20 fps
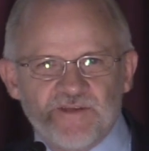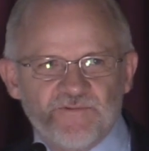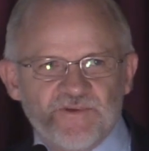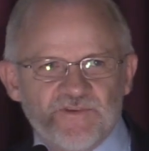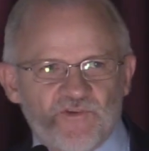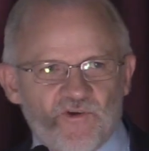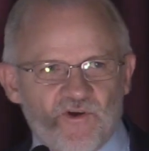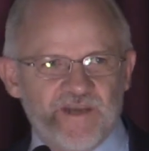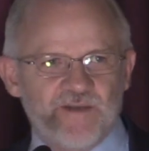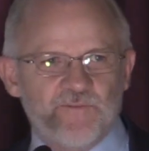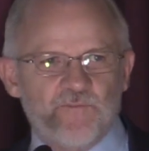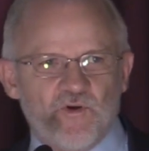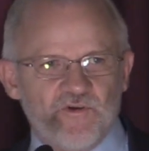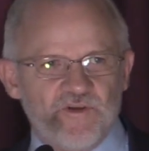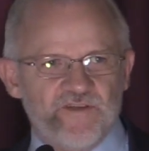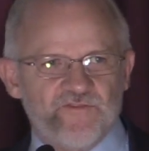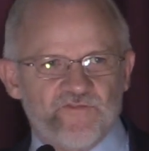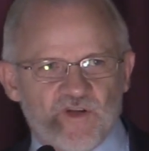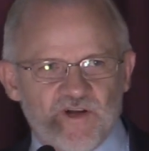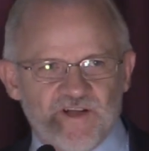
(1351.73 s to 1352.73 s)
with
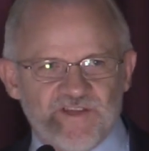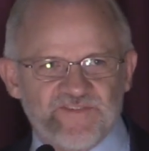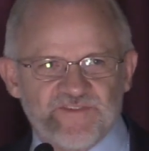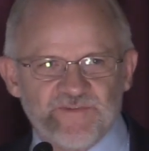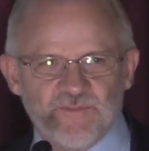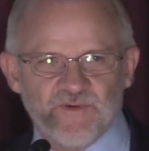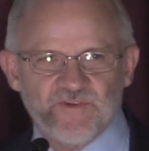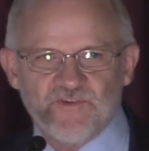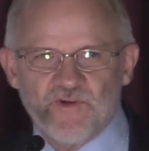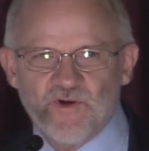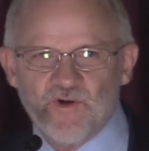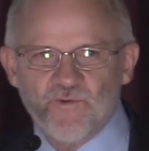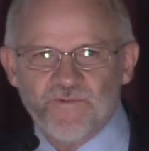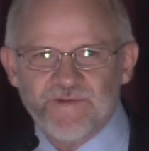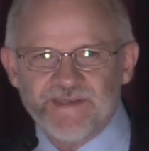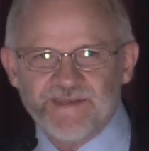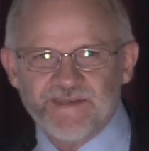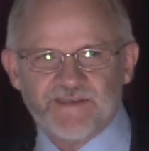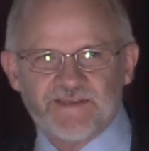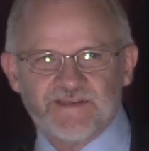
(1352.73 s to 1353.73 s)
automotive customers all
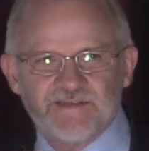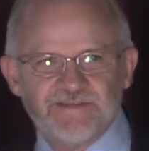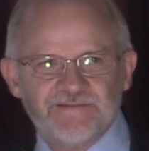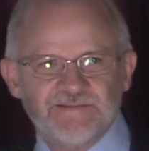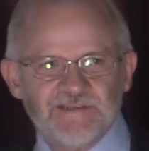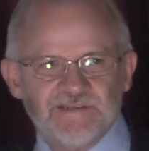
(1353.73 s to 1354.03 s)
week,